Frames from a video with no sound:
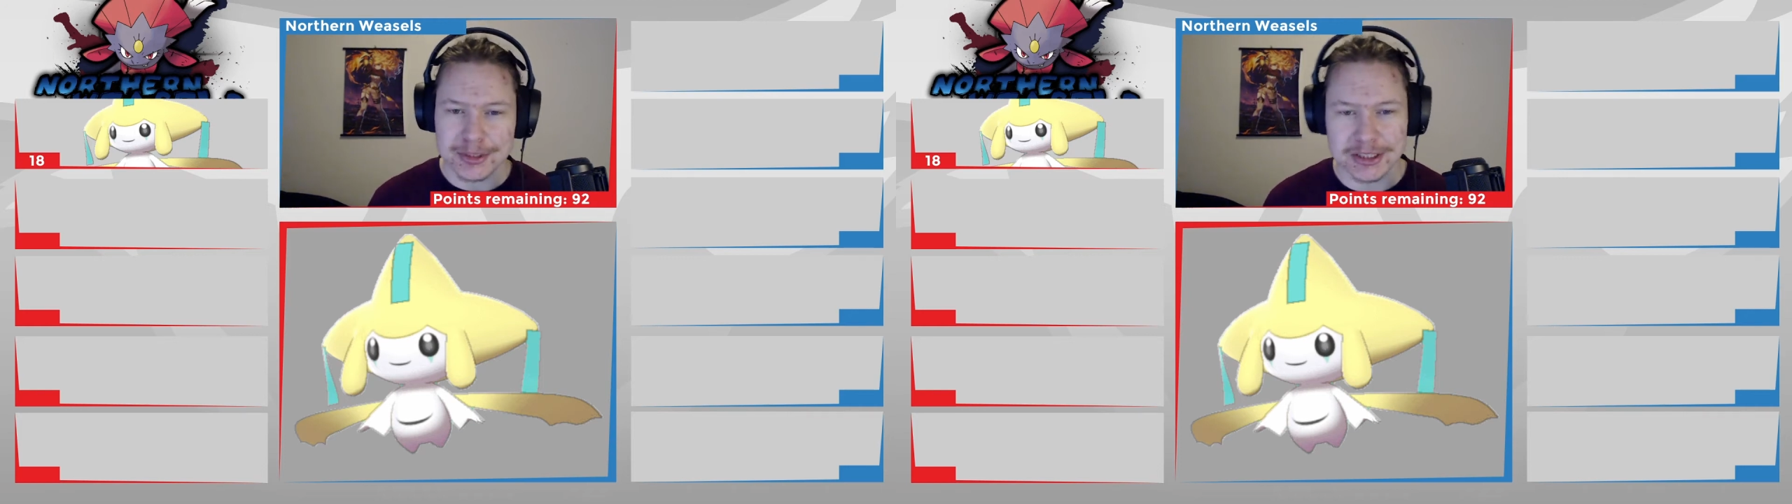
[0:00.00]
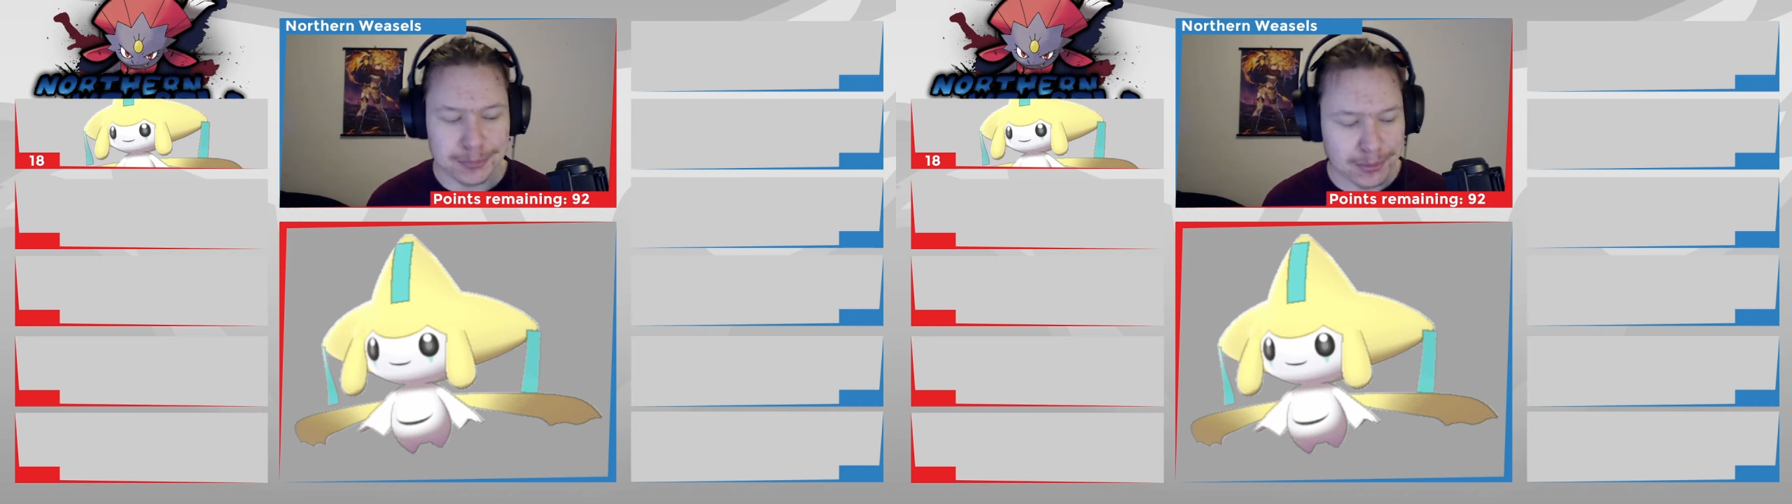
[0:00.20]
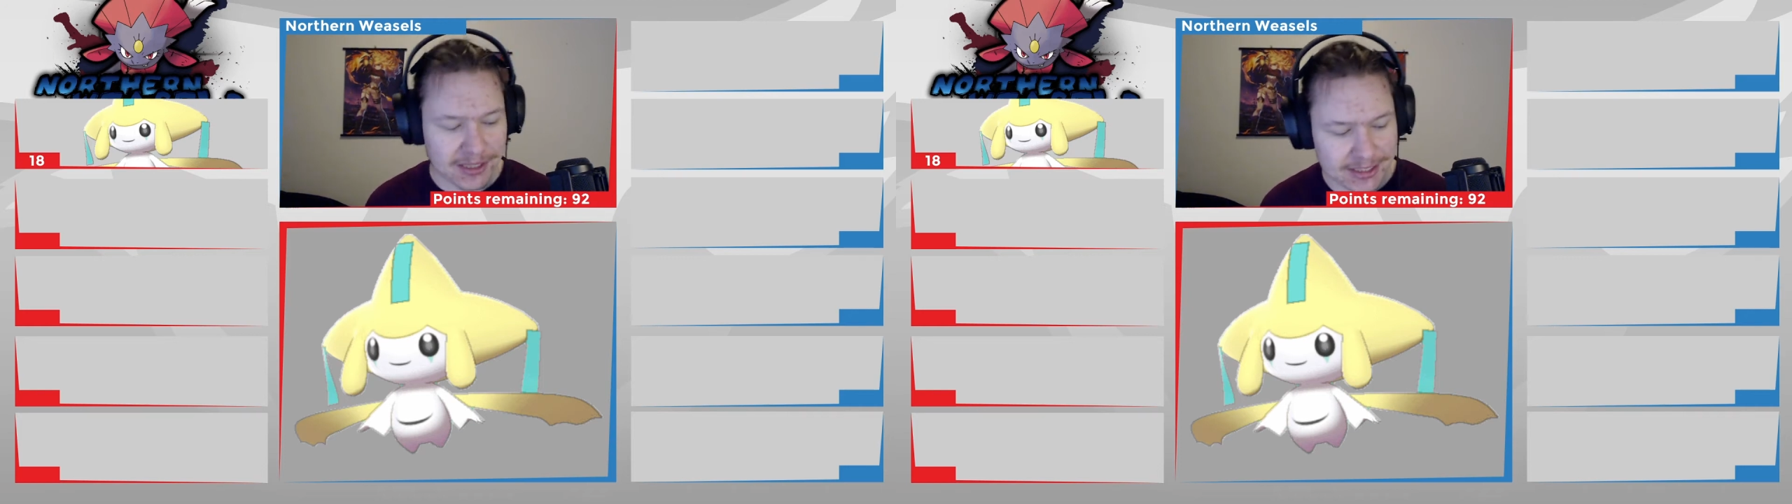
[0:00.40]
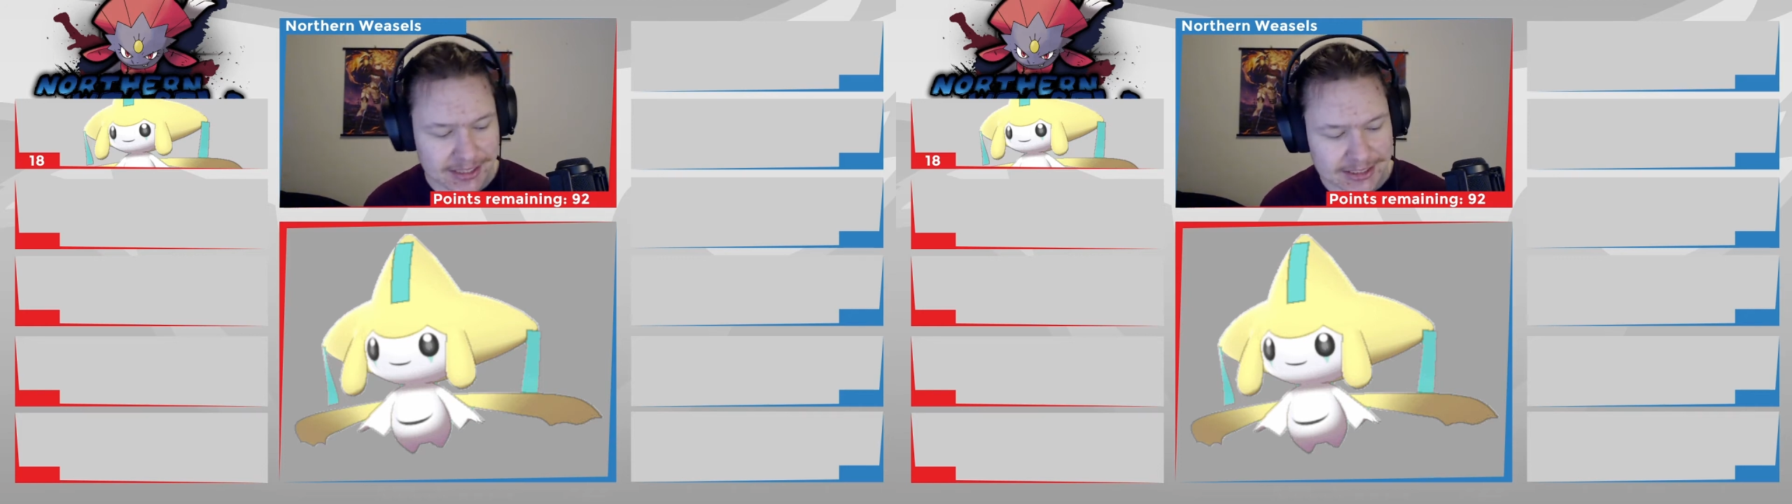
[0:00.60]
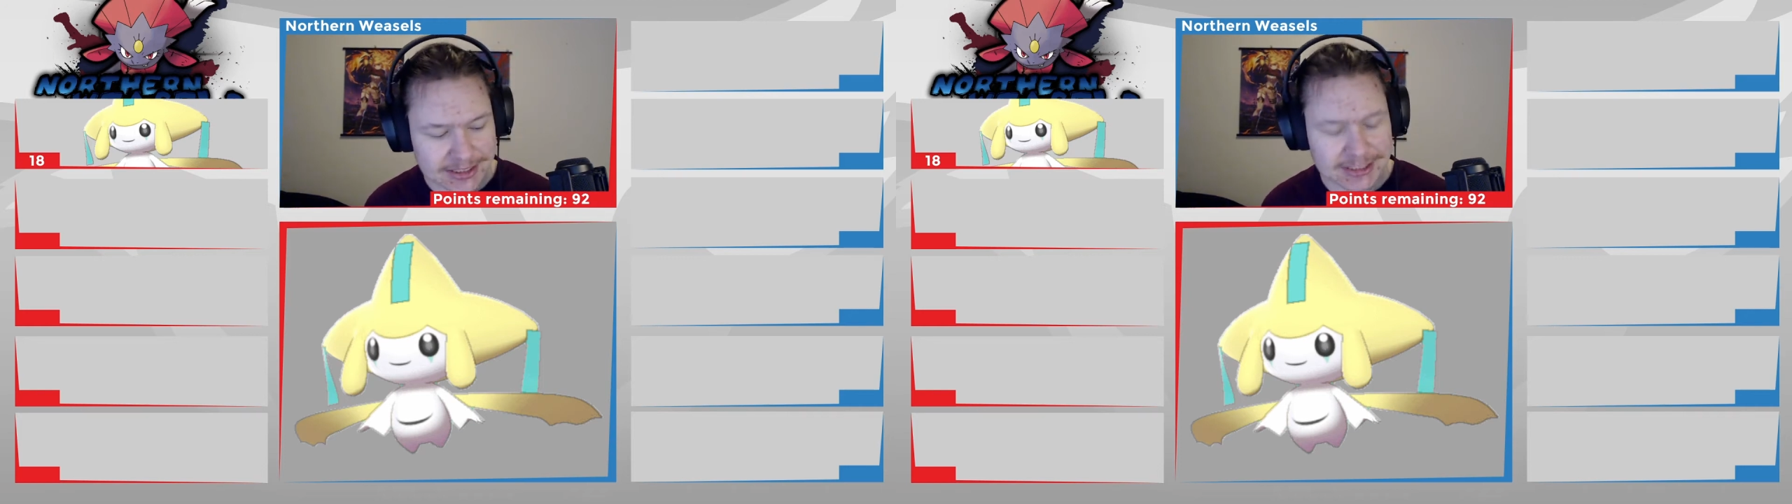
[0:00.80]
it's played
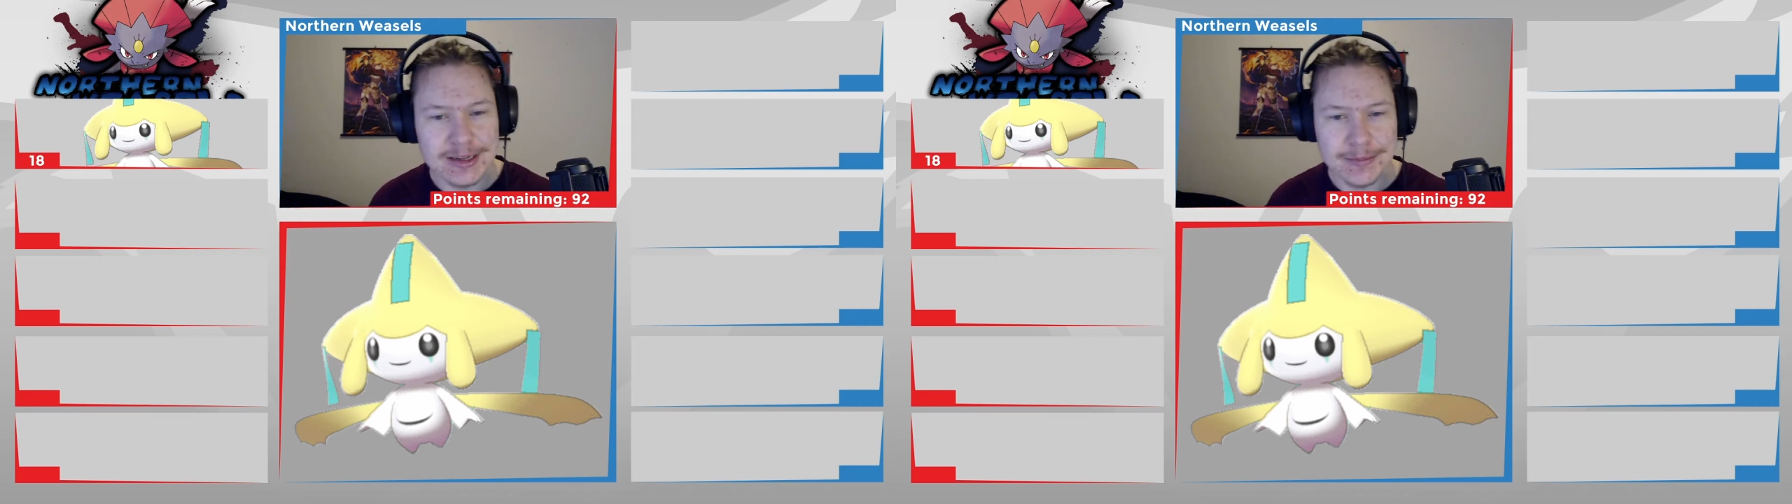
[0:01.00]
as.